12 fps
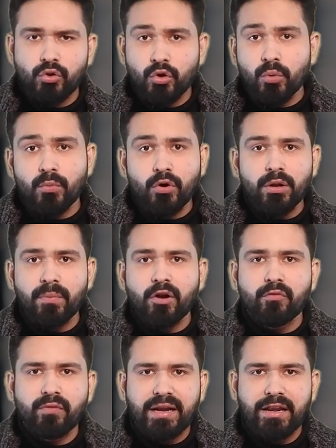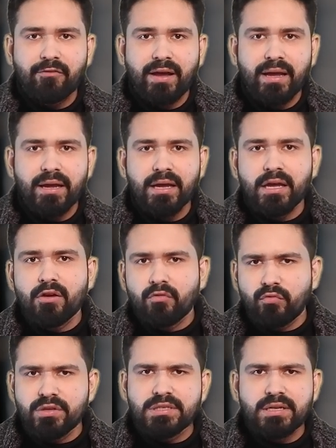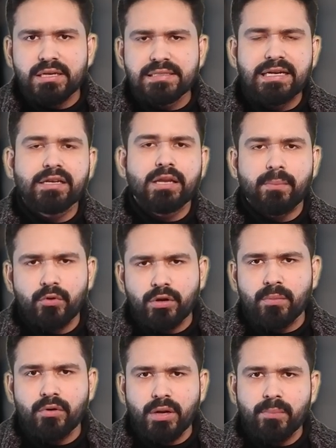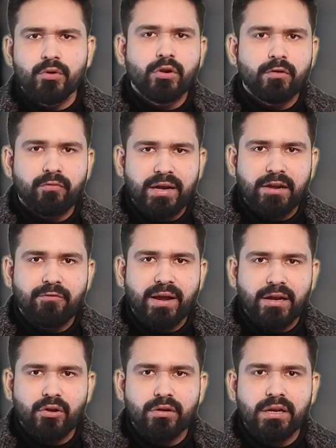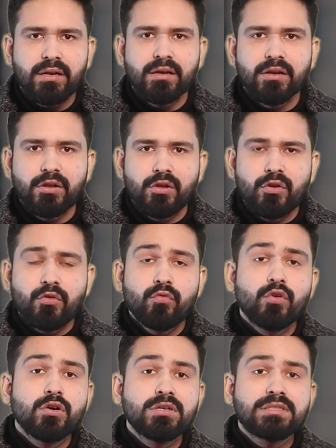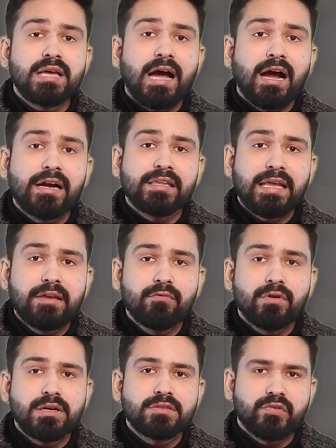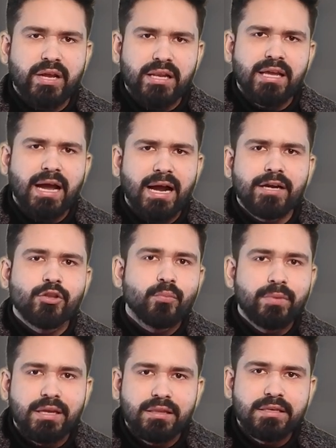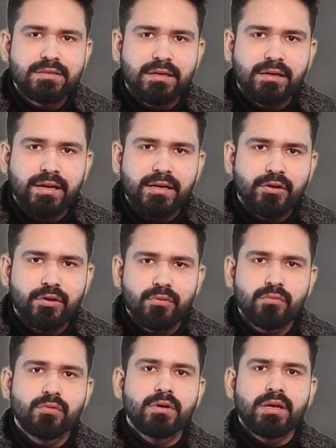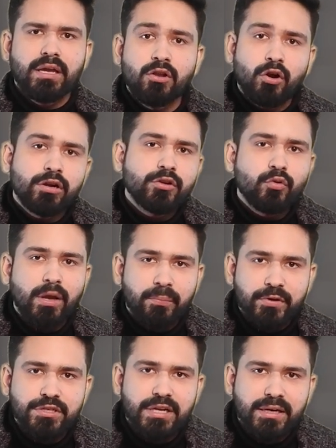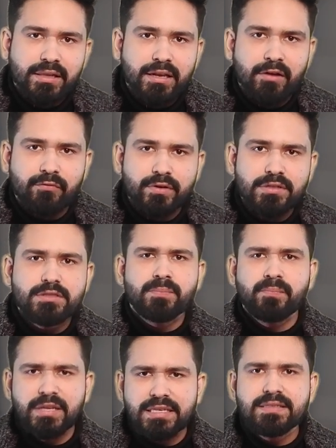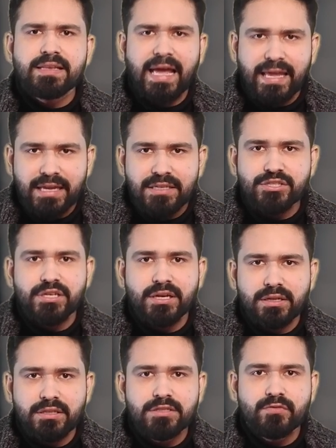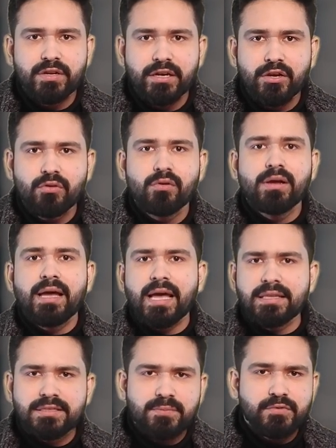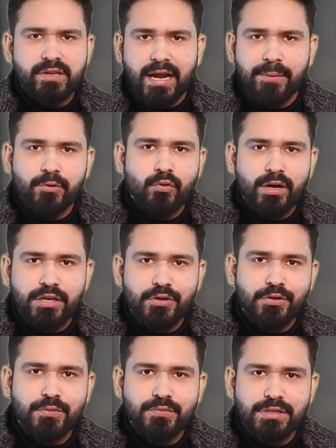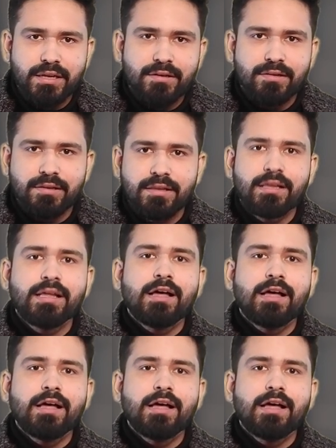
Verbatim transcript: To know more about Vendify, visit us at www.vendify.in. Viewers, our team works really hard to bring this content to you. In order to appreciate their efforts, please like and share this video and subscribe to our YouTube channel.